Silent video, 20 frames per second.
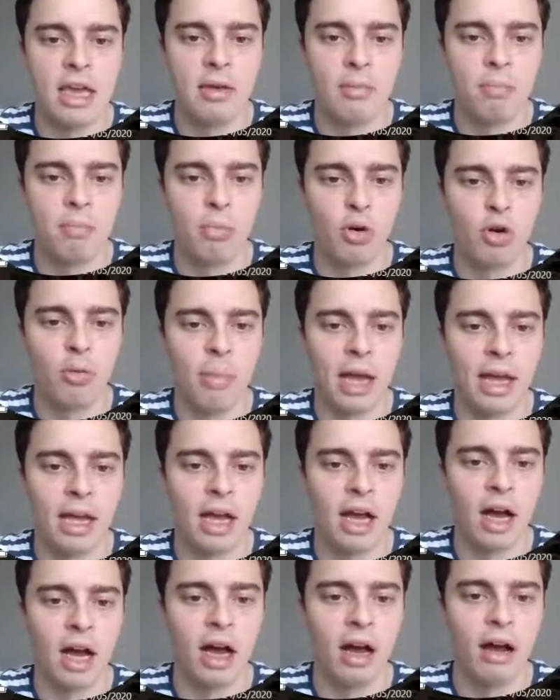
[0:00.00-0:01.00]

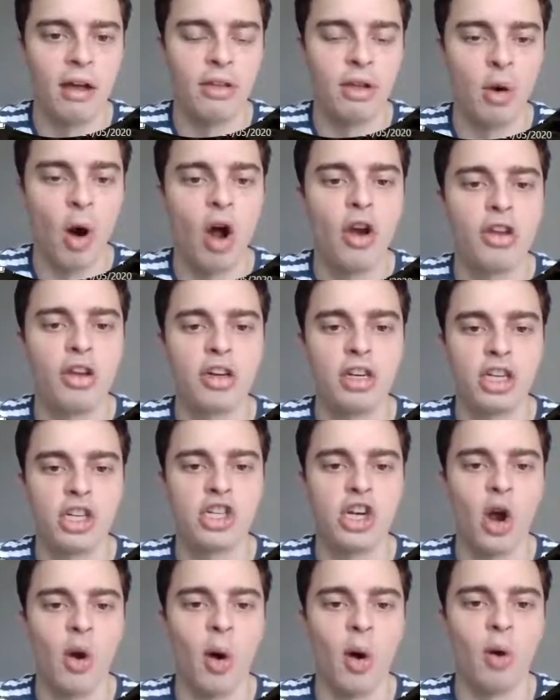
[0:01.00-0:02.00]
bookmaker, you're only going to
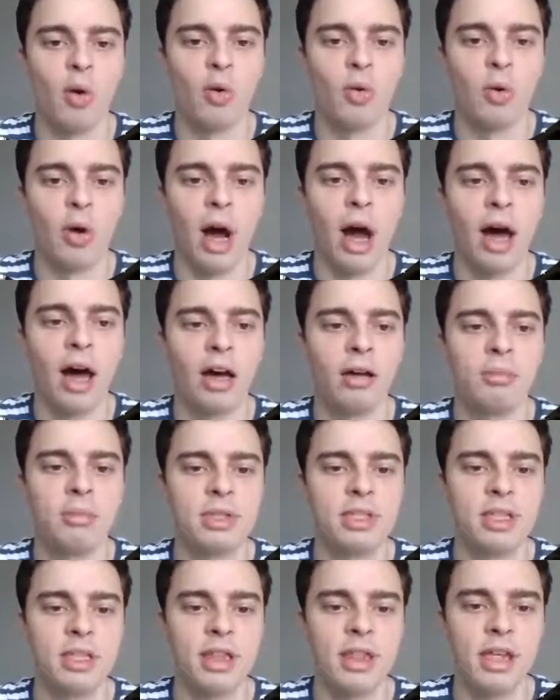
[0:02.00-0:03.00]
show arbs
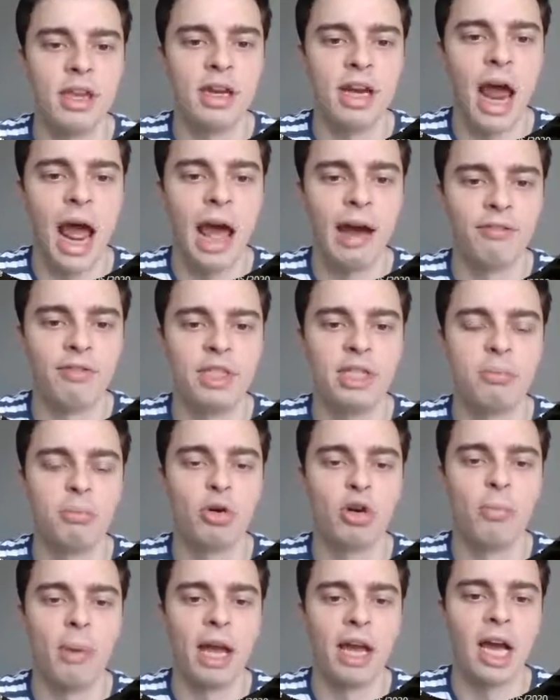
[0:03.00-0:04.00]
that have this
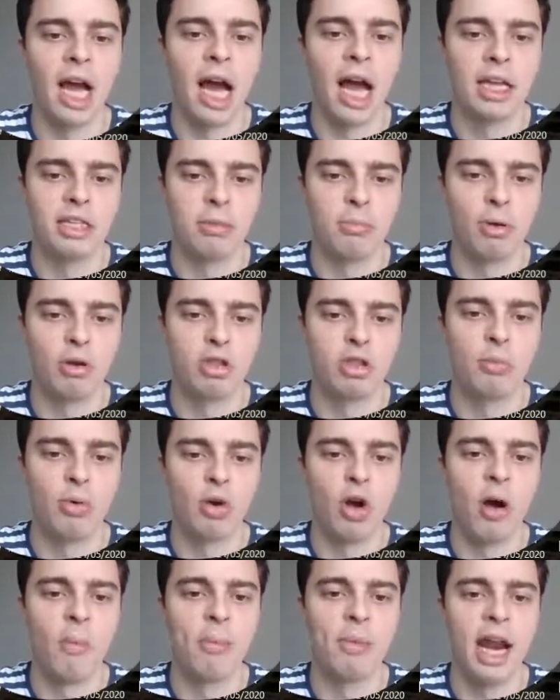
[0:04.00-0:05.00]
bookmaker as a possible
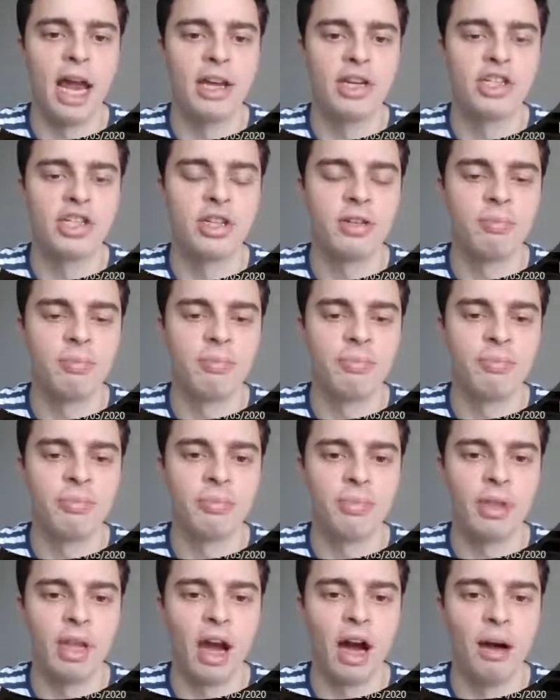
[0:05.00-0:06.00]
combination.
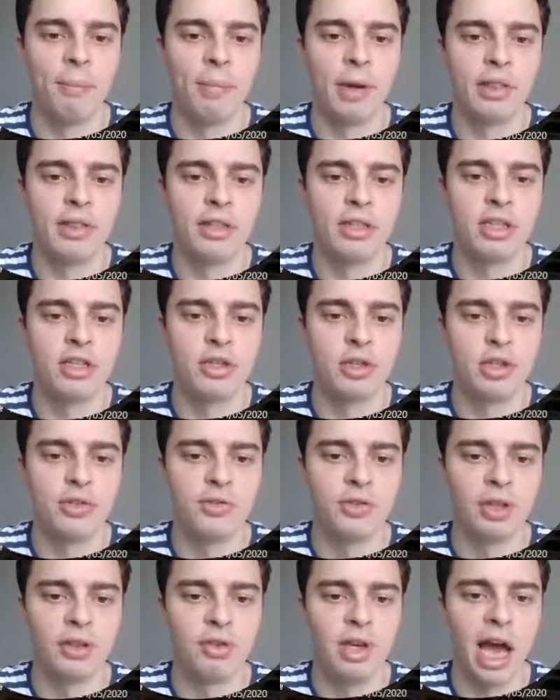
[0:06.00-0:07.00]
And this is useful
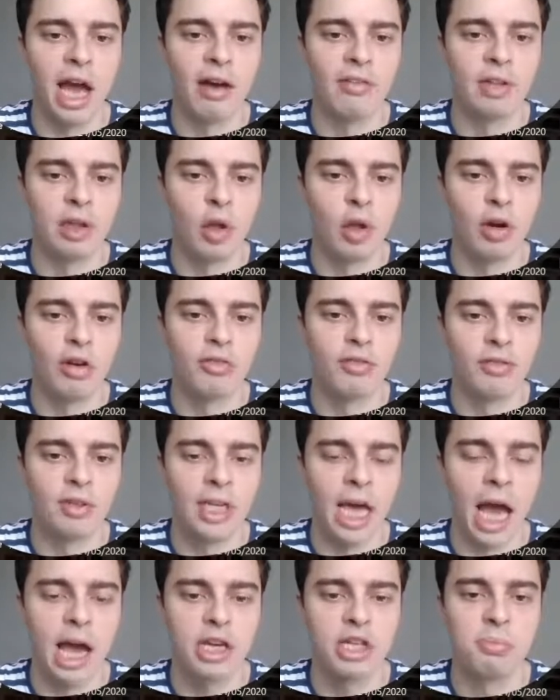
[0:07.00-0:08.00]
if you have a lot of
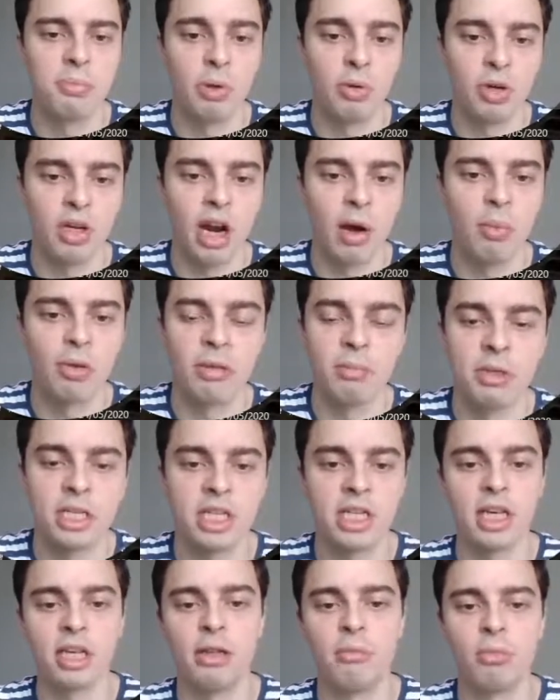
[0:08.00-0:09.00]
cash building up with a
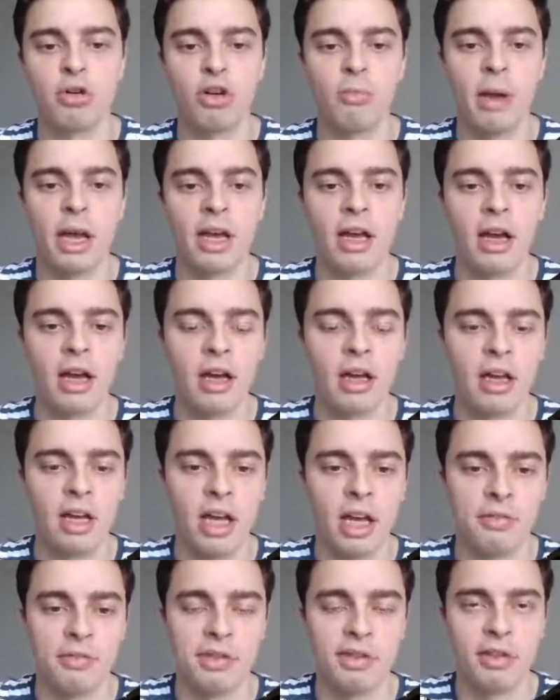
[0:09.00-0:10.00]
particular bookmaker,
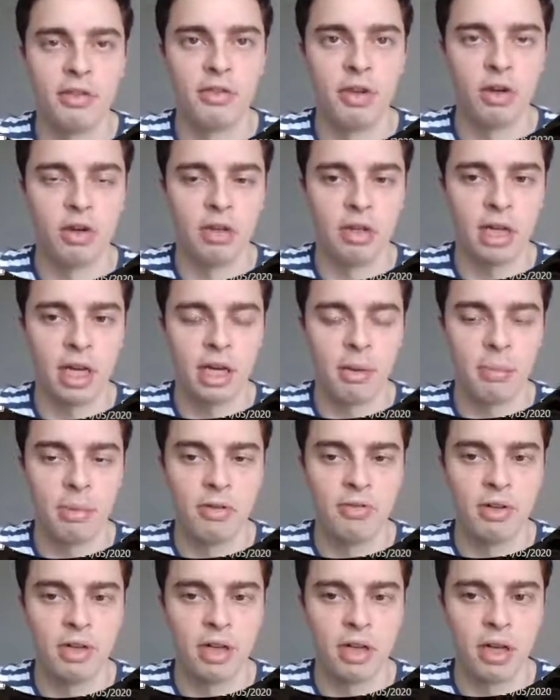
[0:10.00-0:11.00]
if you're on like a bit
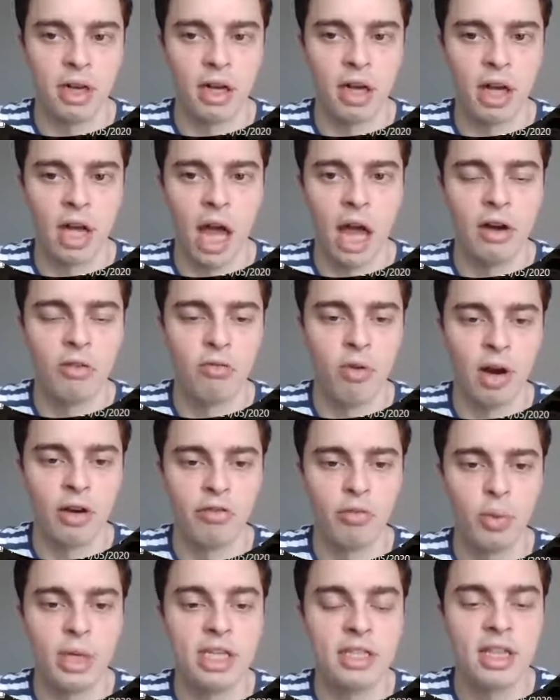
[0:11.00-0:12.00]
of had a run of
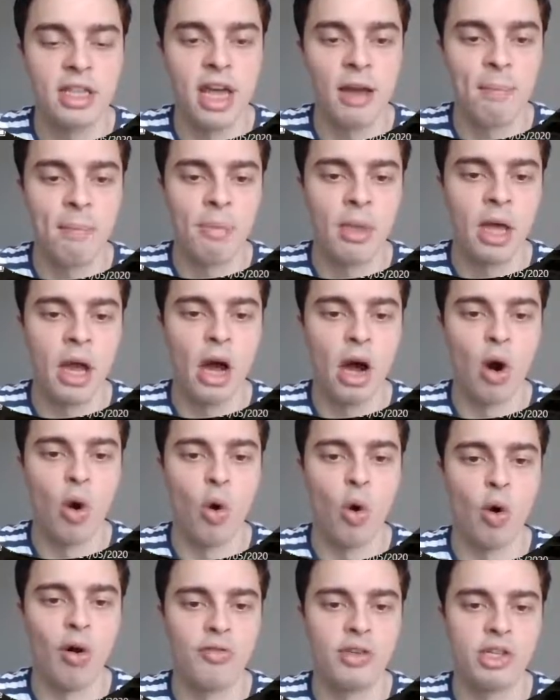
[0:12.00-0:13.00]
wins there,
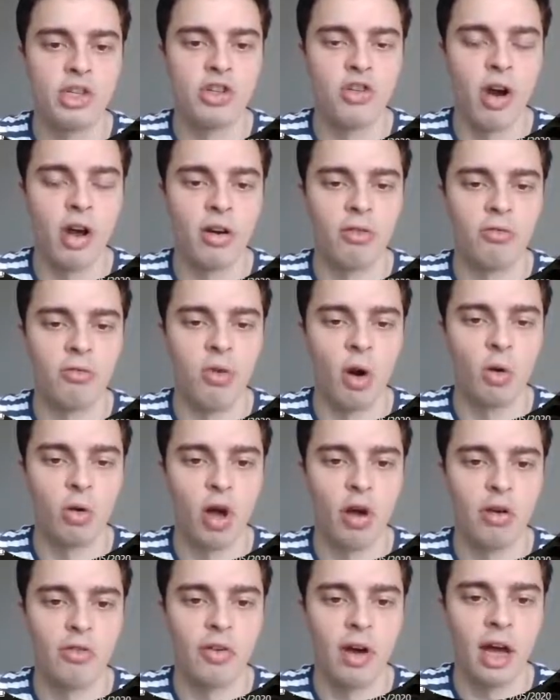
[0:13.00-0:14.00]
or if you're trying to roll
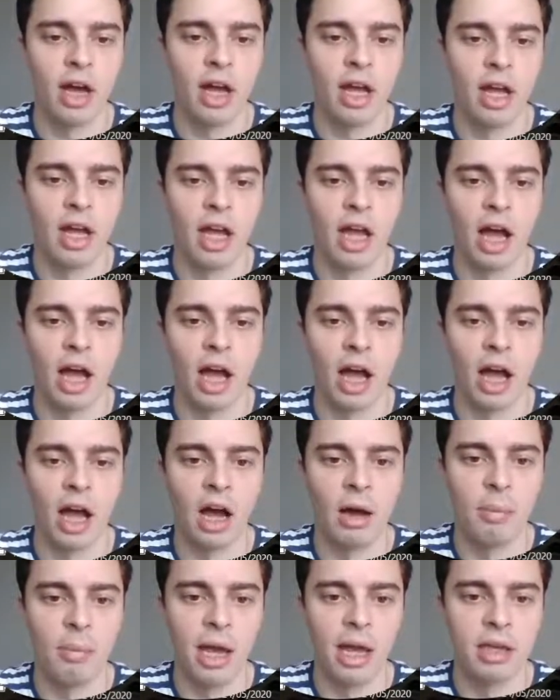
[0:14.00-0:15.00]
over
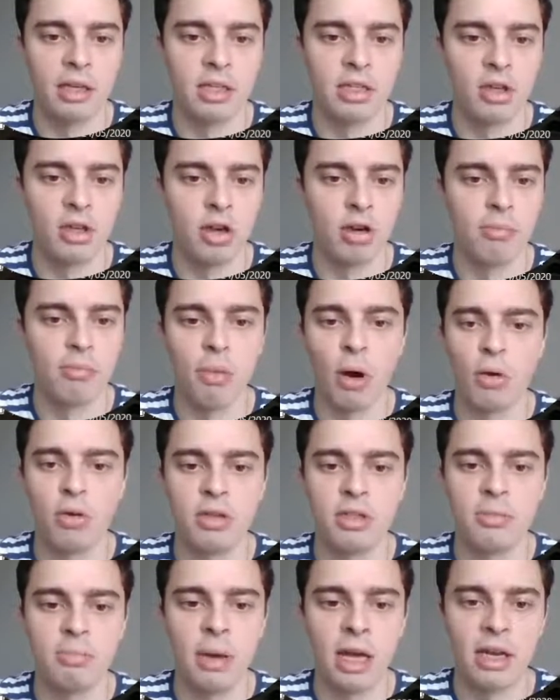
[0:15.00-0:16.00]
a certain bonus
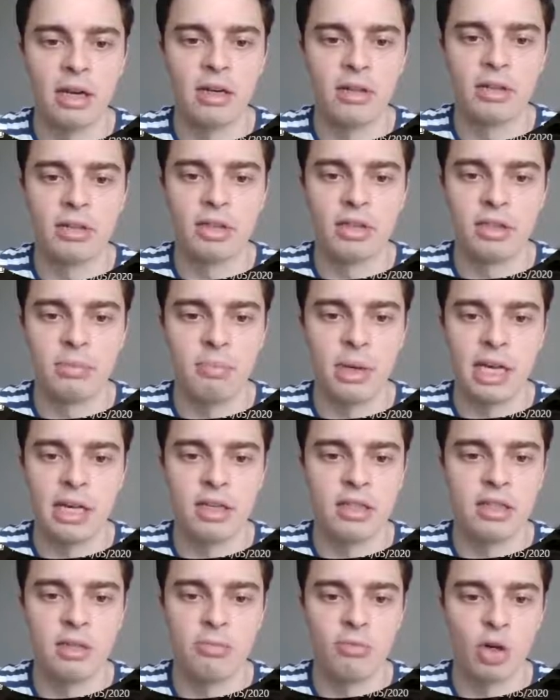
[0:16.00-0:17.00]
bet to meet
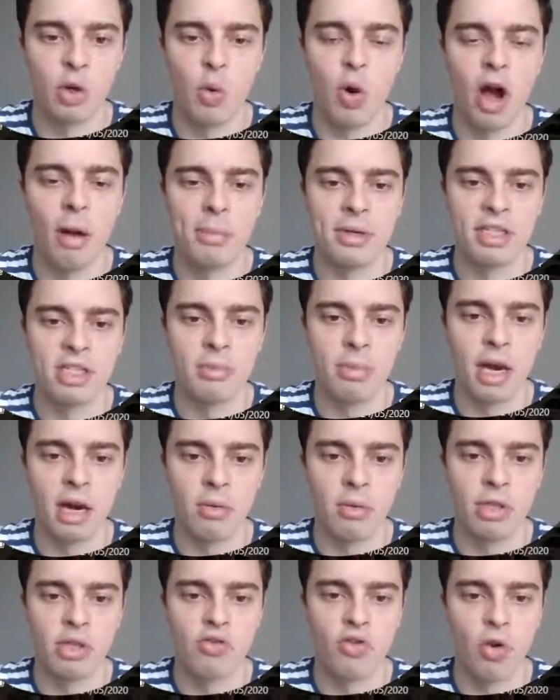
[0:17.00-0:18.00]
some requirements to be able to
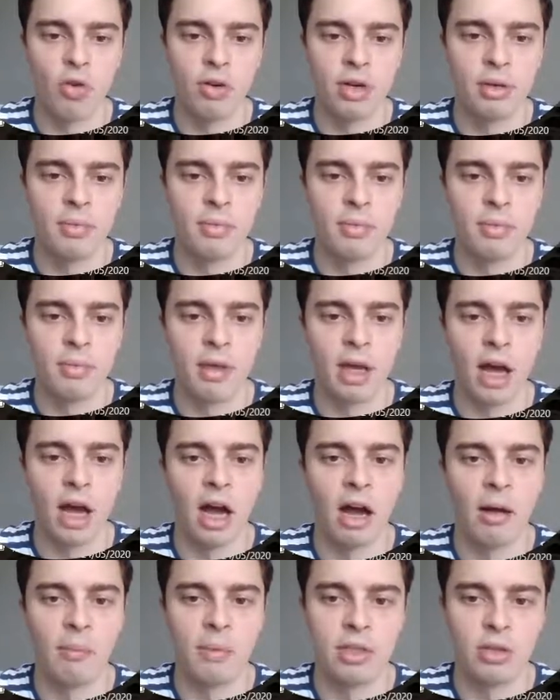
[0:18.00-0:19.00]
withdraw it.
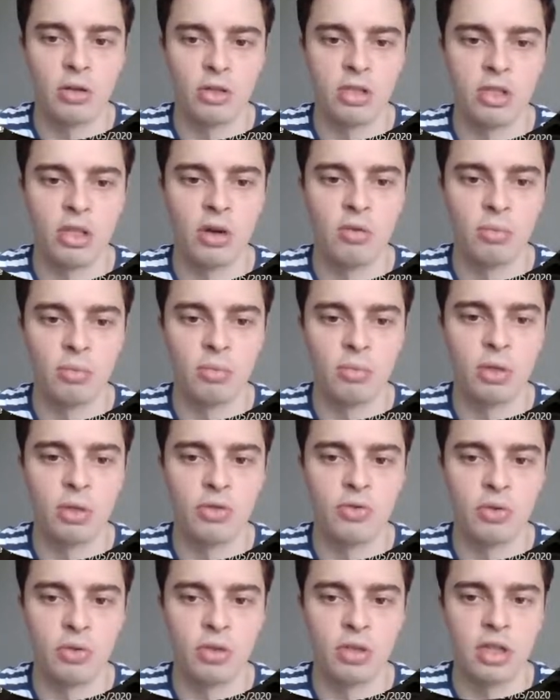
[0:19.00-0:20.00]
It's also
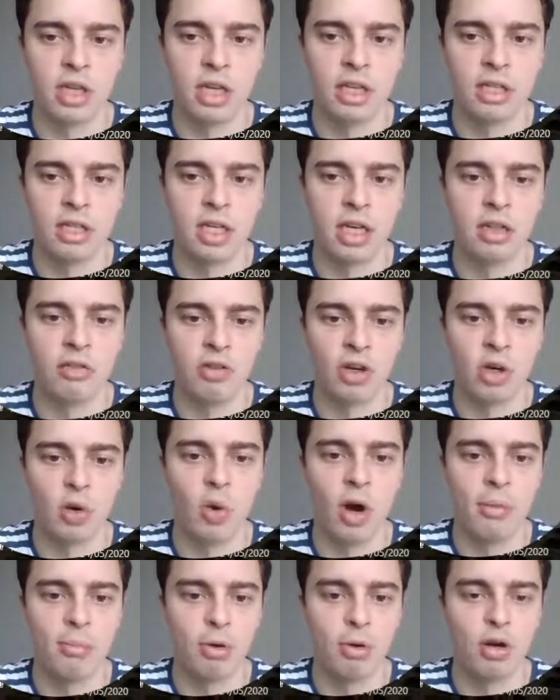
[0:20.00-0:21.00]
useful to then tick the
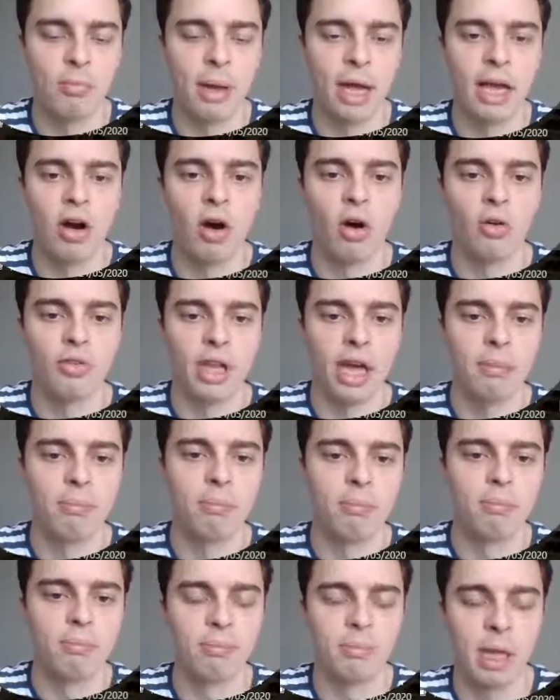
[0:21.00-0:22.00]
required bookmaker on that
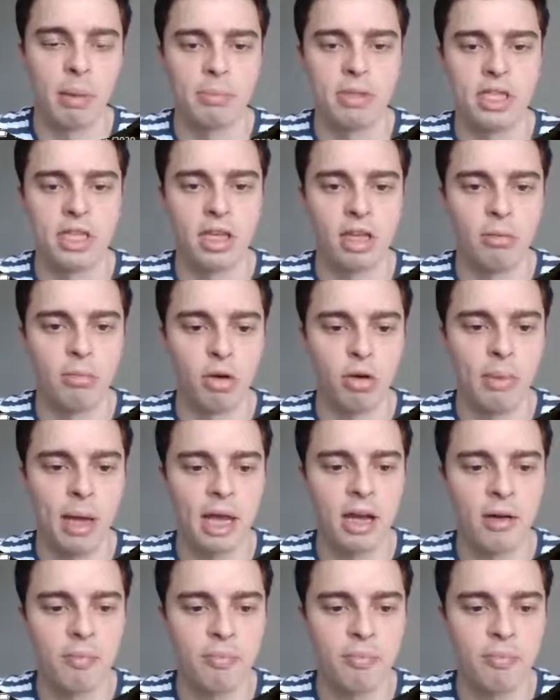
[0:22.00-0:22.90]
particular bookmaker.